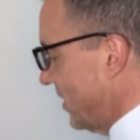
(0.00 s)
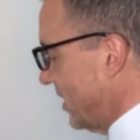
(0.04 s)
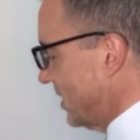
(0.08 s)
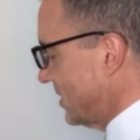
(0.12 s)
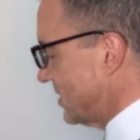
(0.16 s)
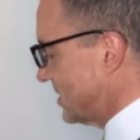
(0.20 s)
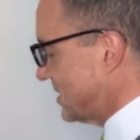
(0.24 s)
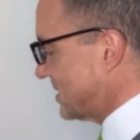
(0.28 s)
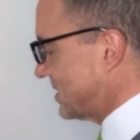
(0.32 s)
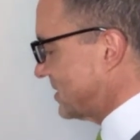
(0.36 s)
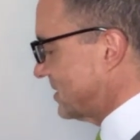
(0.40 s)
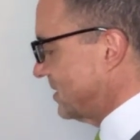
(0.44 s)

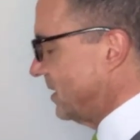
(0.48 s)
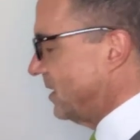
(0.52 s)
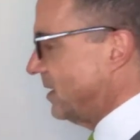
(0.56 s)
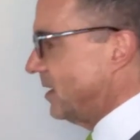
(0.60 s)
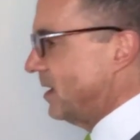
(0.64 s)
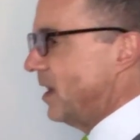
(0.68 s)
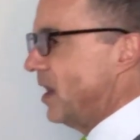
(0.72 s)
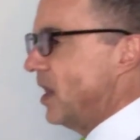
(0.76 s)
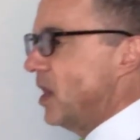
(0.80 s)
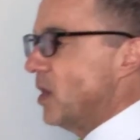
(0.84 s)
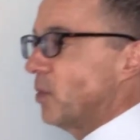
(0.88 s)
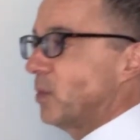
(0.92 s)
this,
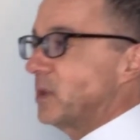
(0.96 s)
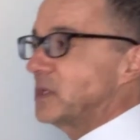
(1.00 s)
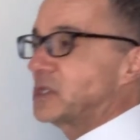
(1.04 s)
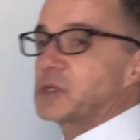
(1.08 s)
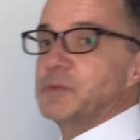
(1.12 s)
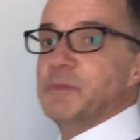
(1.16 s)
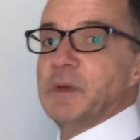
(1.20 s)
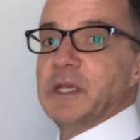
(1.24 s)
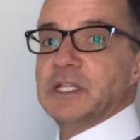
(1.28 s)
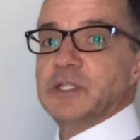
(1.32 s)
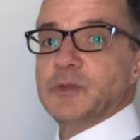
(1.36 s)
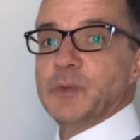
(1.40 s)

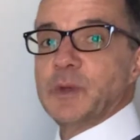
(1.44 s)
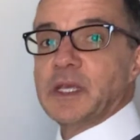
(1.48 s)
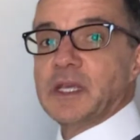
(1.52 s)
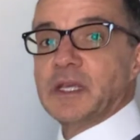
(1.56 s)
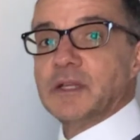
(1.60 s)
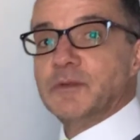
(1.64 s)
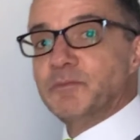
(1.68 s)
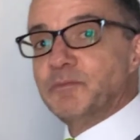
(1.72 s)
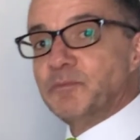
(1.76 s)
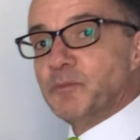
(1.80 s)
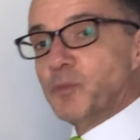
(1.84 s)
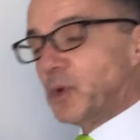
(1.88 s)
which means we
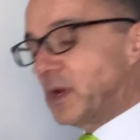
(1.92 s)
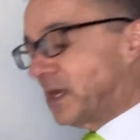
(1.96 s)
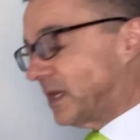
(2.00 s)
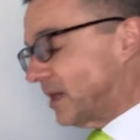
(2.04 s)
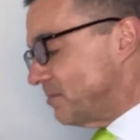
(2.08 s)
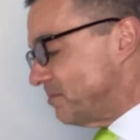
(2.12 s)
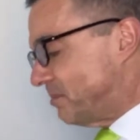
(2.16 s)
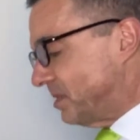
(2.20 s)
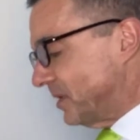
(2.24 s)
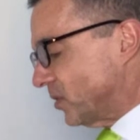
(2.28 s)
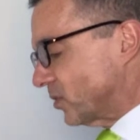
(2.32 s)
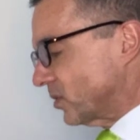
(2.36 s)

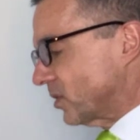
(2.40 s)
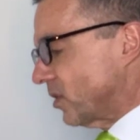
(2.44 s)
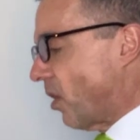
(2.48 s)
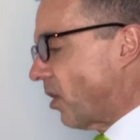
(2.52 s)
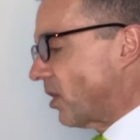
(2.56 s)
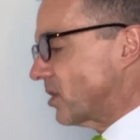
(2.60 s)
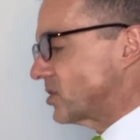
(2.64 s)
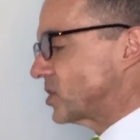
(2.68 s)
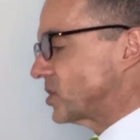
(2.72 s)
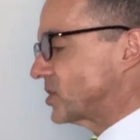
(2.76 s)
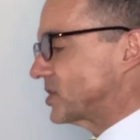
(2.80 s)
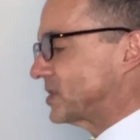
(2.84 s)
can build
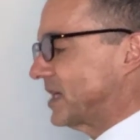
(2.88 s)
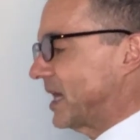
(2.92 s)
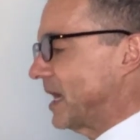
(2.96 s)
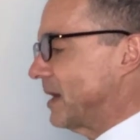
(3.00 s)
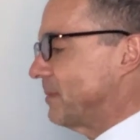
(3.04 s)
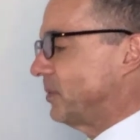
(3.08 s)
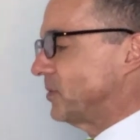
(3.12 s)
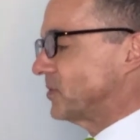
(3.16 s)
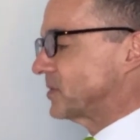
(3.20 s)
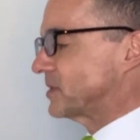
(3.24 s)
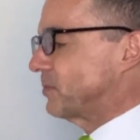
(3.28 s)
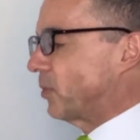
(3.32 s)
larger
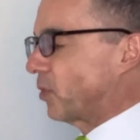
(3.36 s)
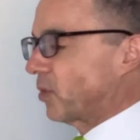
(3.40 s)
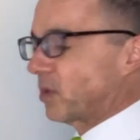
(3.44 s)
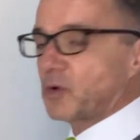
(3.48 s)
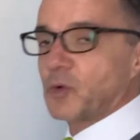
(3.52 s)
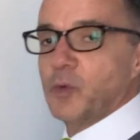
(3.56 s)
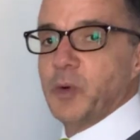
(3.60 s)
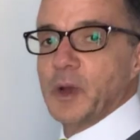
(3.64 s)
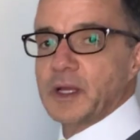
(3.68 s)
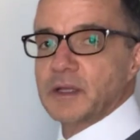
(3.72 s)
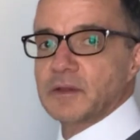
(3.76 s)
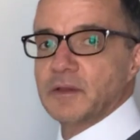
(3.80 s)
samples more
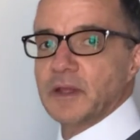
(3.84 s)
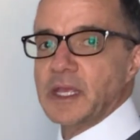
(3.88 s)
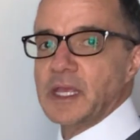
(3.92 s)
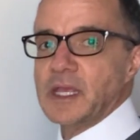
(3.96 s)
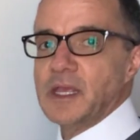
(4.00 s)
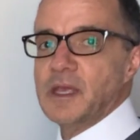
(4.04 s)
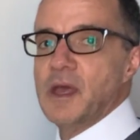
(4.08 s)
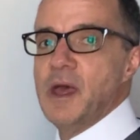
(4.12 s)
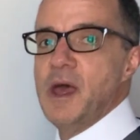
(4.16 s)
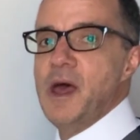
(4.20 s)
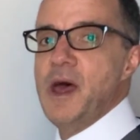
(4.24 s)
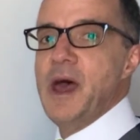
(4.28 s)

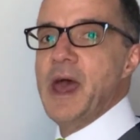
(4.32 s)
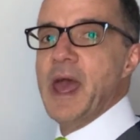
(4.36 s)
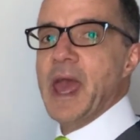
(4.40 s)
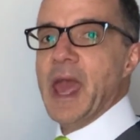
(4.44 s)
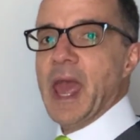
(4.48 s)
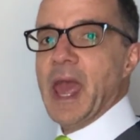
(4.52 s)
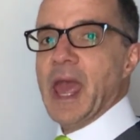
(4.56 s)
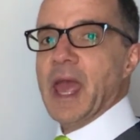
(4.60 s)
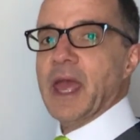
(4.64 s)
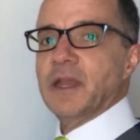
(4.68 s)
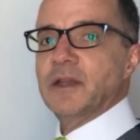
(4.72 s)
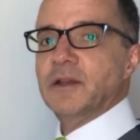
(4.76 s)
quickly
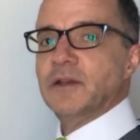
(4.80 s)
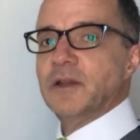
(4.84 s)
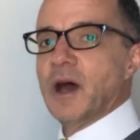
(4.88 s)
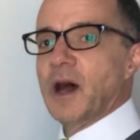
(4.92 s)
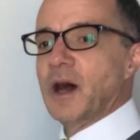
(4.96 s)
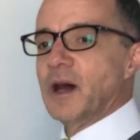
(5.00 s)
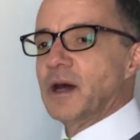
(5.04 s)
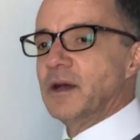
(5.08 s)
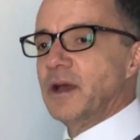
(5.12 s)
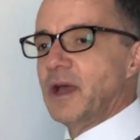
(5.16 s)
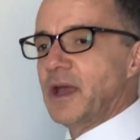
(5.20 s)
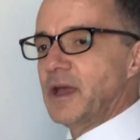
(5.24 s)

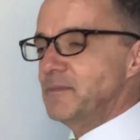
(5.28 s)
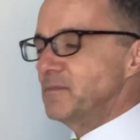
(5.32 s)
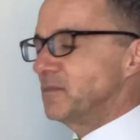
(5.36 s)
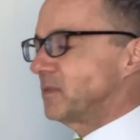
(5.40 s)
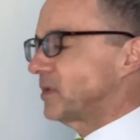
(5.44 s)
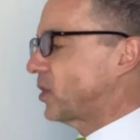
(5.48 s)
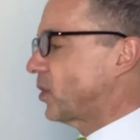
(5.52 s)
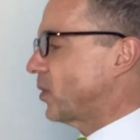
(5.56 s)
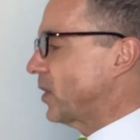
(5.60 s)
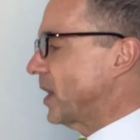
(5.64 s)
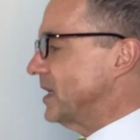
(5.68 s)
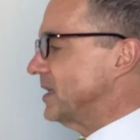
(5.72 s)

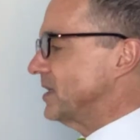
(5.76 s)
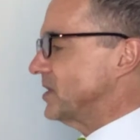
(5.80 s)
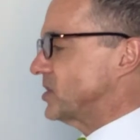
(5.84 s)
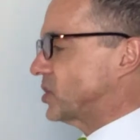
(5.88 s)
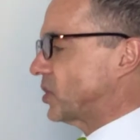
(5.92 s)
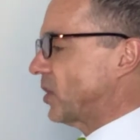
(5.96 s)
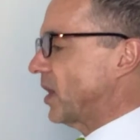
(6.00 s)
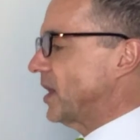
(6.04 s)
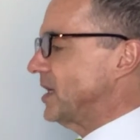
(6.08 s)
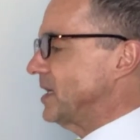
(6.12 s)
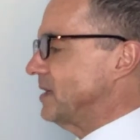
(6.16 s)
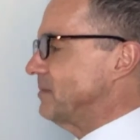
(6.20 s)
and create a
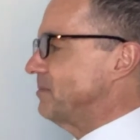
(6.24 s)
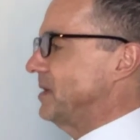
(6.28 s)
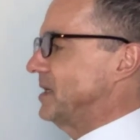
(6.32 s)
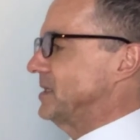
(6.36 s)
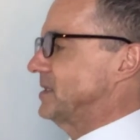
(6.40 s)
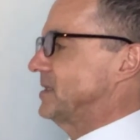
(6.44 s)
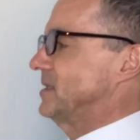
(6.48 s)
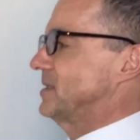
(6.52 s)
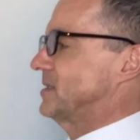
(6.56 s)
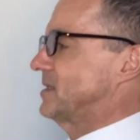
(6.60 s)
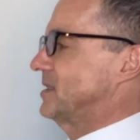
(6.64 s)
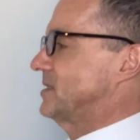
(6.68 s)
trading
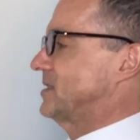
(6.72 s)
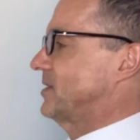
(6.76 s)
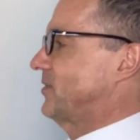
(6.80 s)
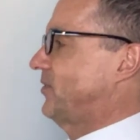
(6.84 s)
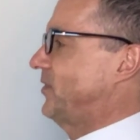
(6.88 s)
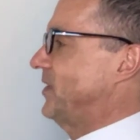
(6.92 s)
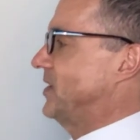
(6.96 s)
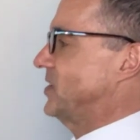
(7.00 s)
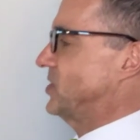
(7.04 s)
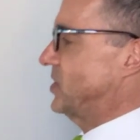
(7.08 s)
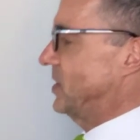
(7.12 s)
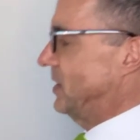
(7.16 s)
business that's
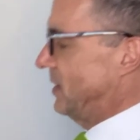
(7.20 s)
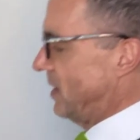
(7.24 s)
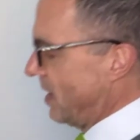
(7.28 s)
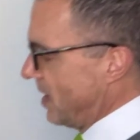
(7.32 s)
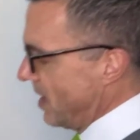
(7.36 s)
efficient.